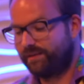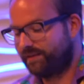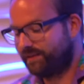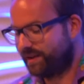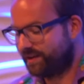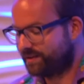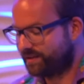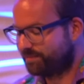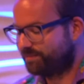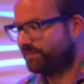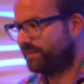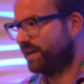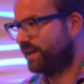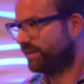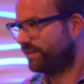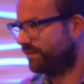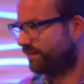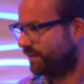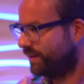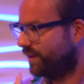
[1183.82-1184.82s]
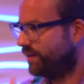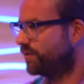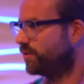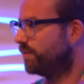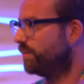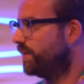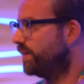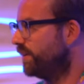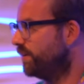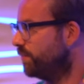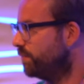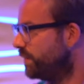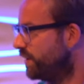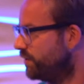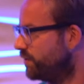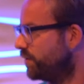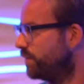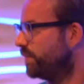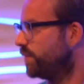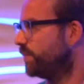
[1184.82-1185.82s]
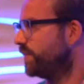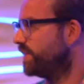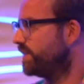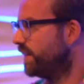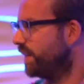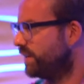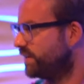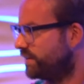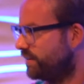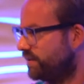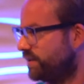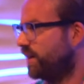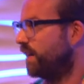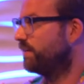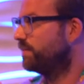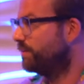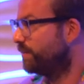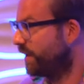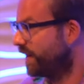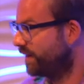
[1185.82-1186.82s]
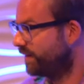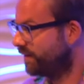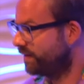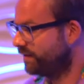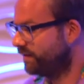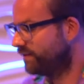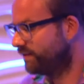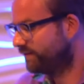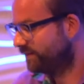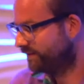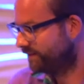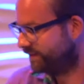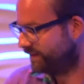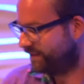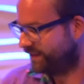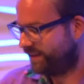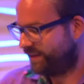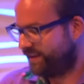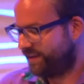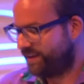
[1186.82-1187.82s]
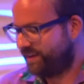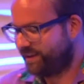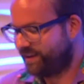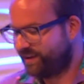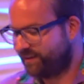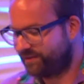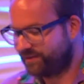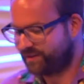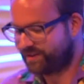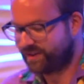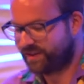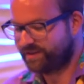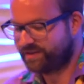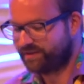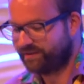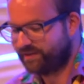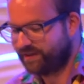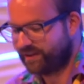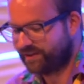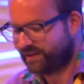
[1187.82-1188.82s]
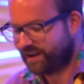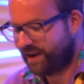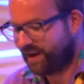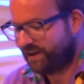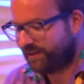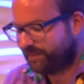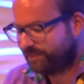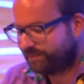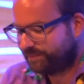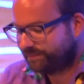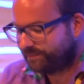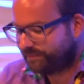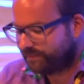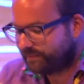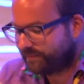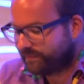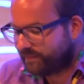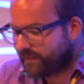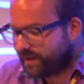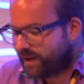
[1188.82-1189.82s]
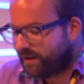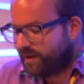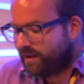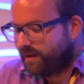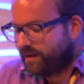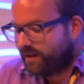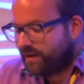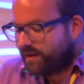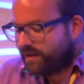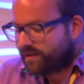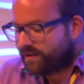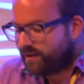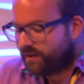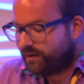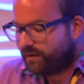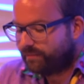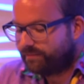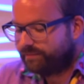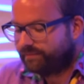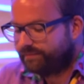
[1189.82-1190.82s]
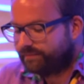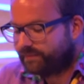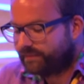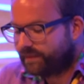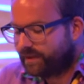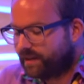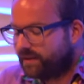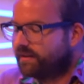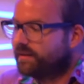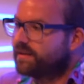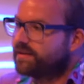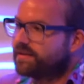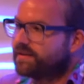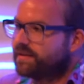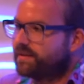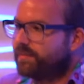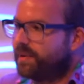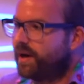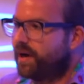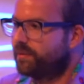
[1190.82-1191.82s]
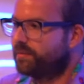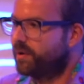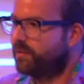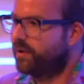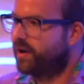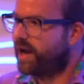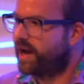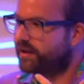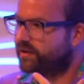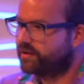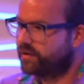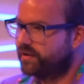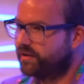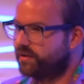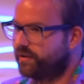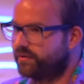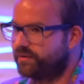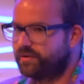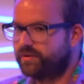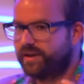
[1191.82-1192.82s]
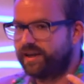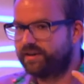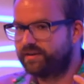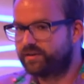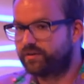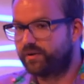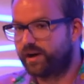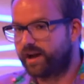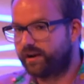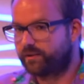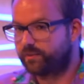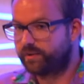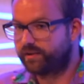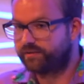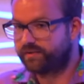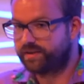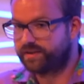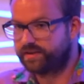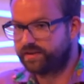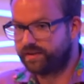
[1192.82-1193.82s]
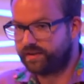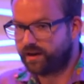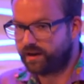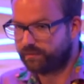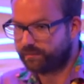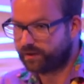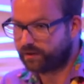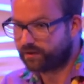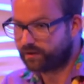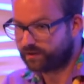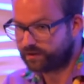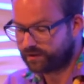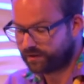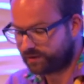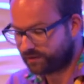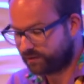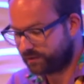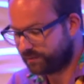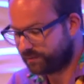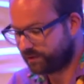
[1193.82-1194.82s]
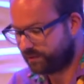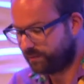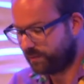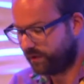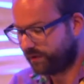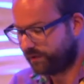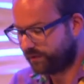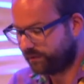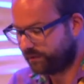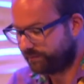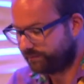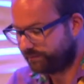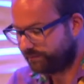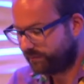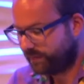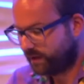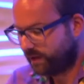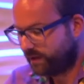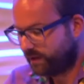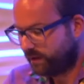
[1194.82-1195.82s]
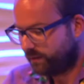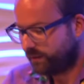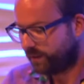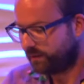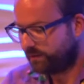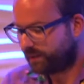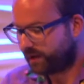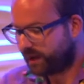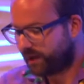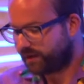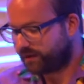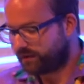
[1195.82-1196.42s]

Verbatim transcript: That's like in, Germany, in German, we say it's a tongue breaker if you say something like that. So this is the part where we're actually going to interact with the CDM, the content decryption module. We apply